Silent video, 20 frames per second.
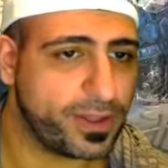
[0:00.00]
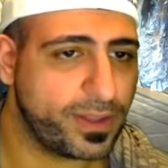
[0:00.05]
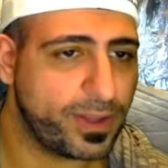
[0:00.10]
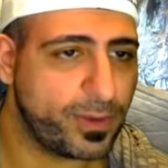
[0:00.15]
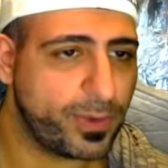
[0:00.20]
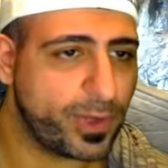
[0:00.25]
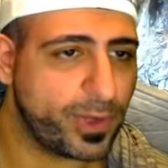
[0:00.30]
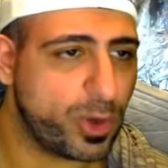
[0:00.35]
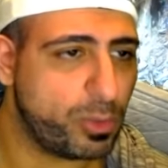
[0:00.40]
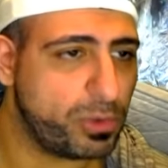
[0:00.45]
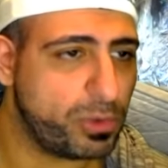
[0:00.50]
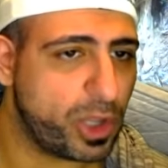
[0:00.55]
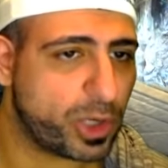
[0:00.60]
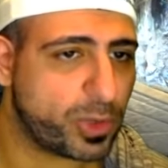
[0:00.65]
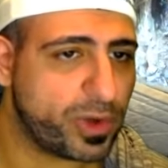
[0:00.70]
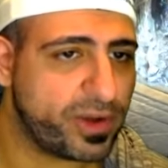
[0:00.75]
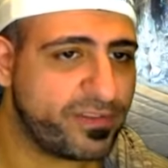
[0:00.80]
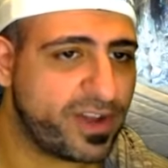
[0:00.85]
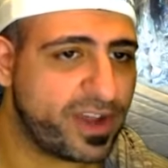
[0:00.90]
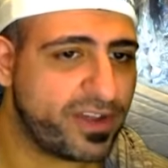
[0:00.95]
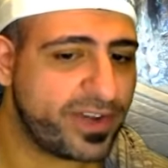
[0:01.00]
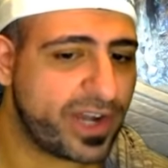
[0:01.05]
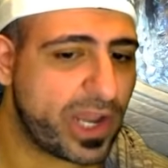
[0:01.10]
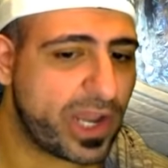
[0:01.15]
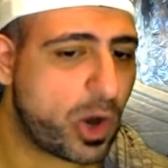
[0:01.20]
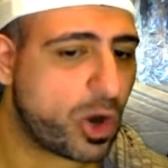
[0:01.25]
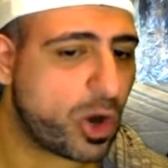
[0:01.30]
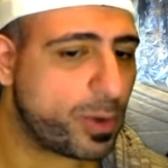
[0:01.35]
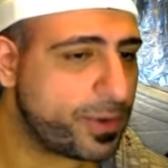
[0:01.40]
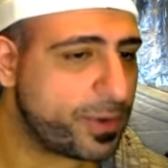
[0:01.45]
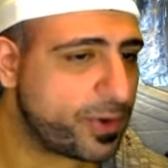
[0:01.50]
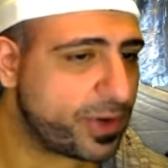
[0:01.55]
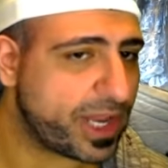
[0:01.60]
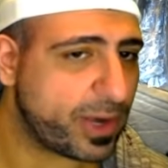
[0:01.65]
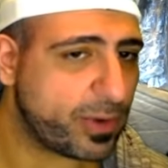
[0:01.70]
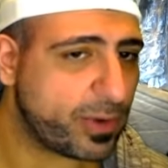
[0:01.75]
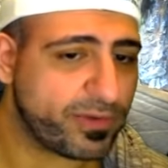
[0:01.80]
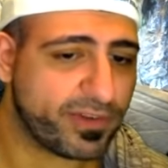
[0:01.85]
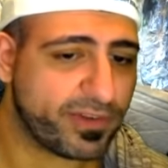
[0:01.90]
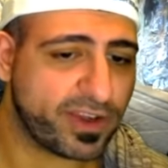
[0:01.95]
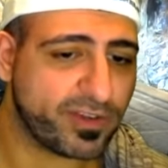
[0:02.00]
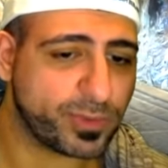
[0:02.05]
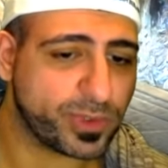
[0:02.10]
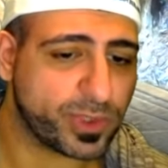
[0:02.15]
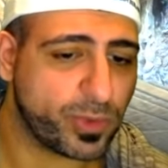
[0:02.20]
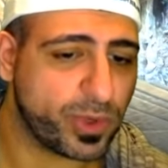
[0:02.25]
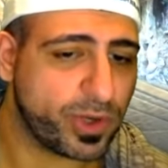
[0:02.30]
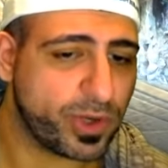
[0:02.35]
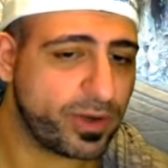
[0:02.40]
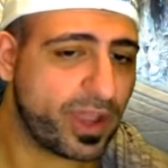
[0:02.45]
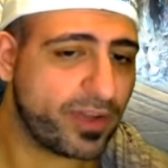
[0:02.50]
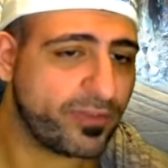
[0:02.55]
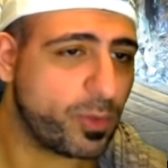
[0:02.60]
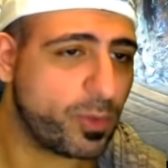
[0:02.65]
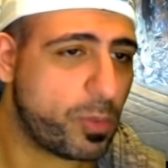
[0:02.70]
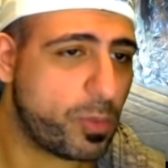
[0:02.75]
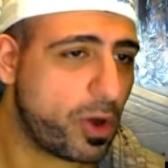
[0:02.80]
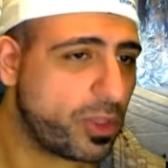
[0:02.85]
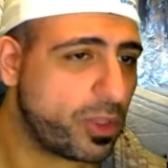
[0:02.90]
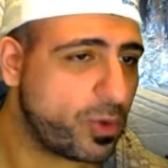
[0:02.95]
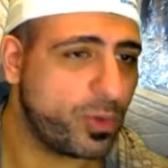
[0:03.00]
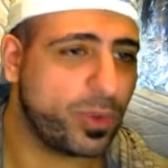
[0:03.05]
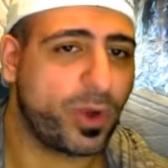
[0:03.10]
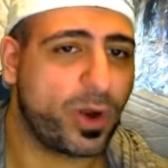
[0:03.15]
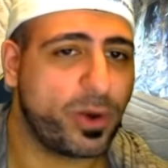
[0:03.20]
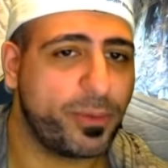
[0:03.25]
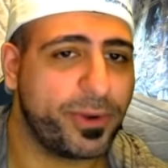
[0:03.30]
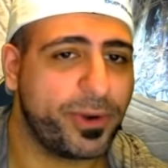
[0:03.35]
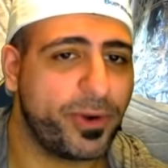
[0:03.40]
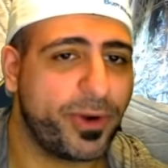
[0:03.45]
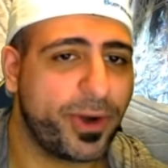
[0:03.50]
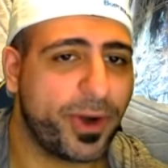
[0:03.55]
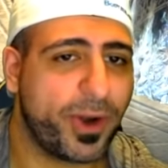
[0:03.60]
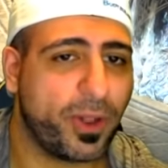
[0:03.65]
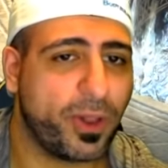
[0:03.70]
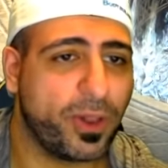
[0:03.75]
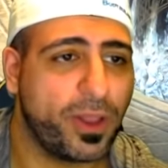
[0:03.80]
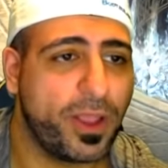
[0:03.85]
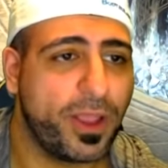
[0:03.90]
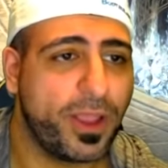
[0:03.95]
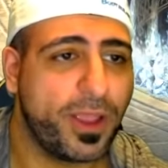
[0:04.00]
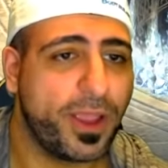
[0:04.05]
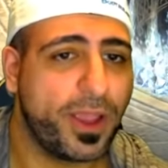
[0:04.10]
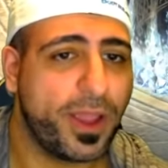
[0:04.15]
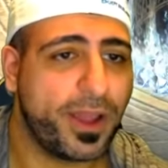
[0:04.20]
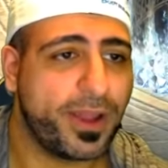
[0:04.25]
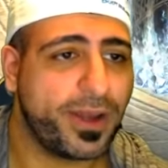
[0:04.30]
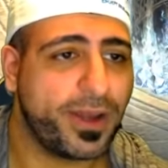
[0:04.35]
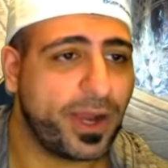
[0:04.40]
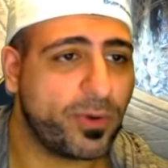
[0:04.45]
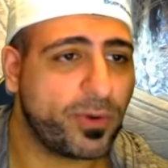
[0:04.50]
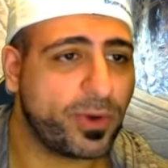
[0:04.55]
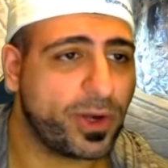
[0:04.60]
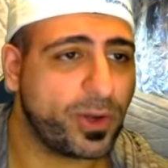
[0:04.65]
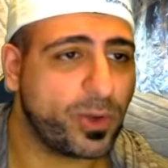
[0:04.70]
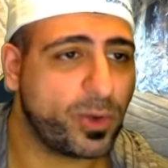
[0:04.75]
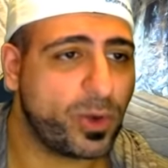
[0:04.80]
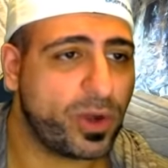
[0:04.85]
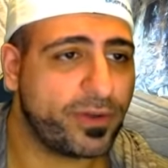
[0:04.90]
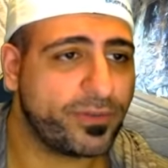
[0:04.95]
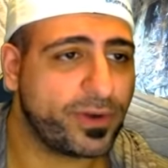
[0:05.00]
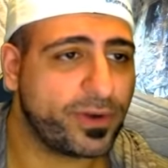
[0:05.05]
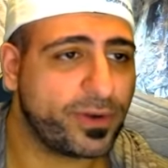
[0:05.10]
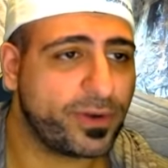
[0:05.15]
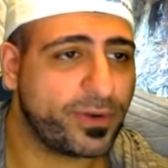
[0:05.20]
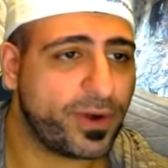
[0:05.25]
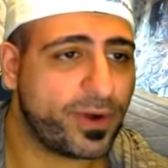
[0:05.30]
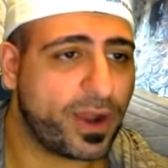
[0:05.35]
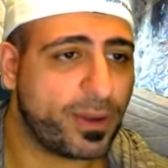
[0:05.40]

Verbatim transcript: There we go, block revive, and now Arbiter can't revive him. So we don't have to bother with Arbiter at all. And now we're going to go after